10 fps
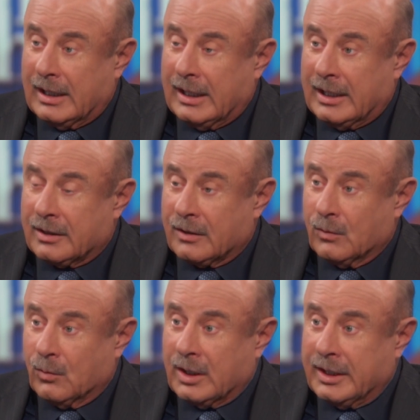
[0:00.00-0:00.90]
And
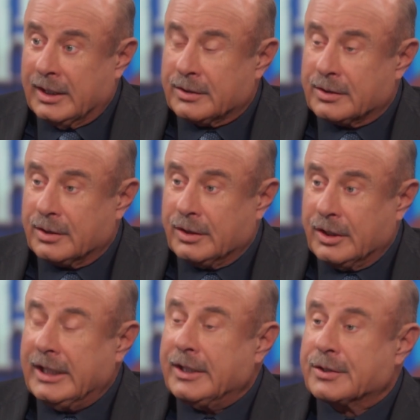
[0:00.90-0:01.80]
one is
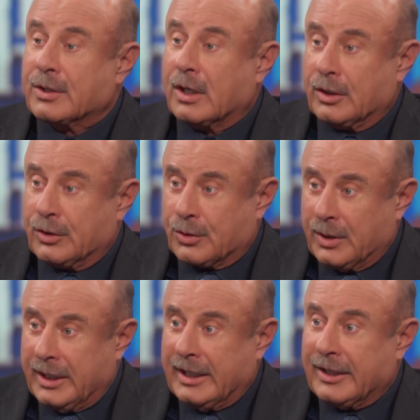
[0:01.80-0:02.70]
you need to start
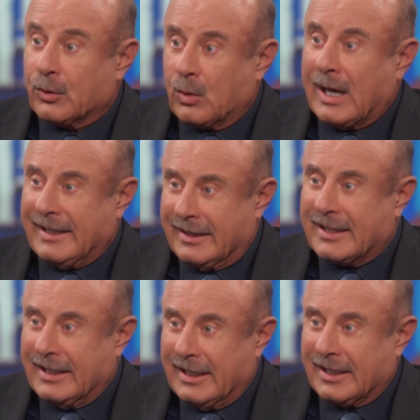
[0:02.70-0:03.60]
treating the right
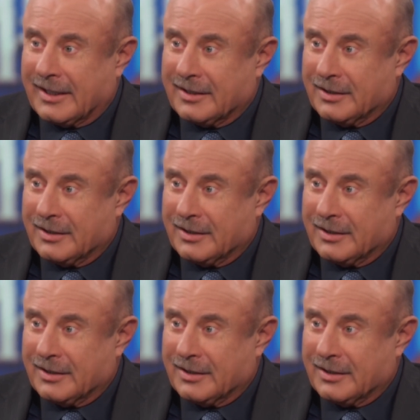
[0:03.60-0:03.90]
thing.